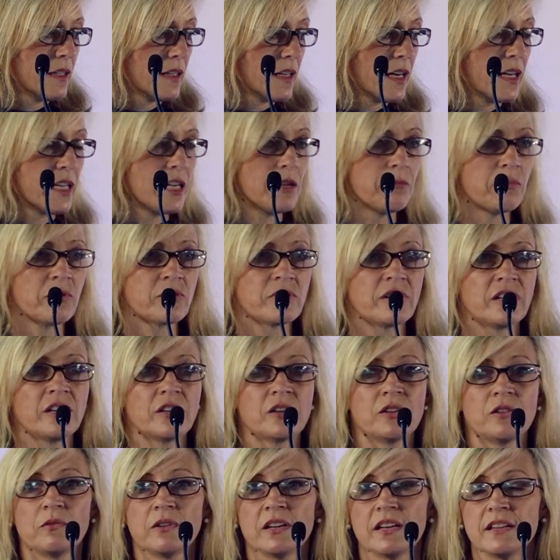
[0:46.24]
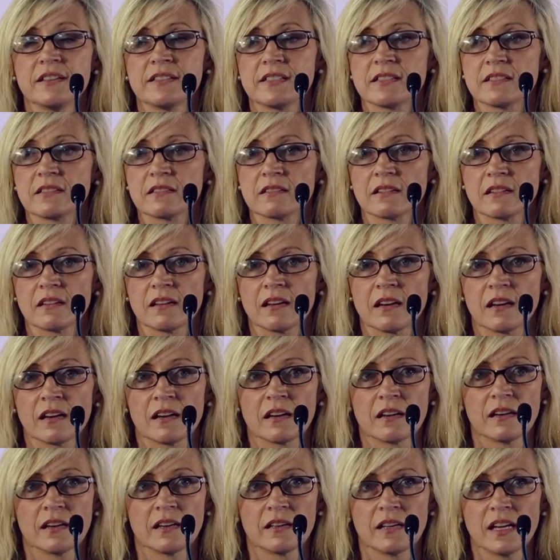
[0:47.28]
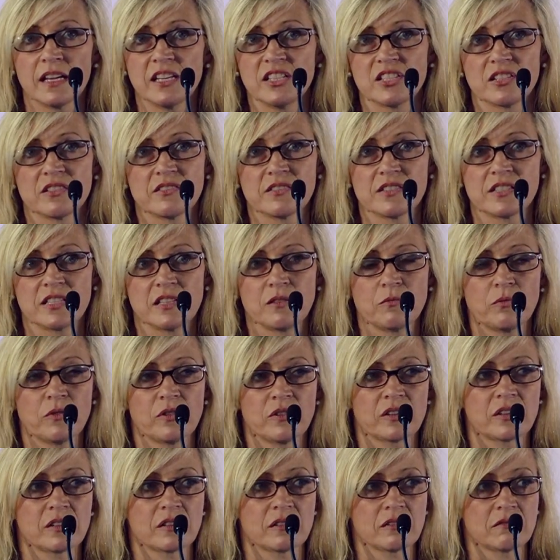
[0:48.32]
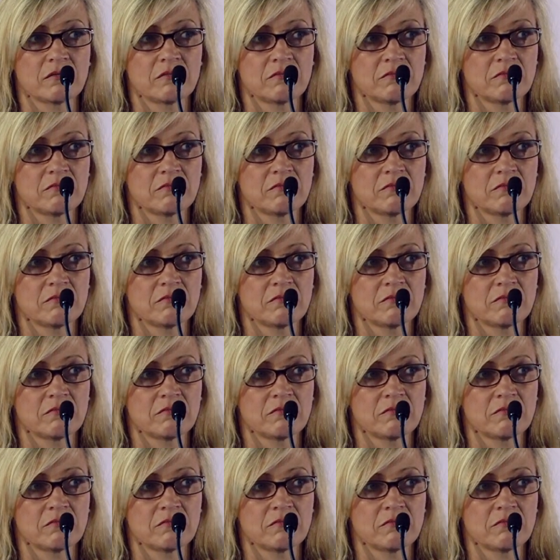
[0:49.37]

Anybody who is an agency worker,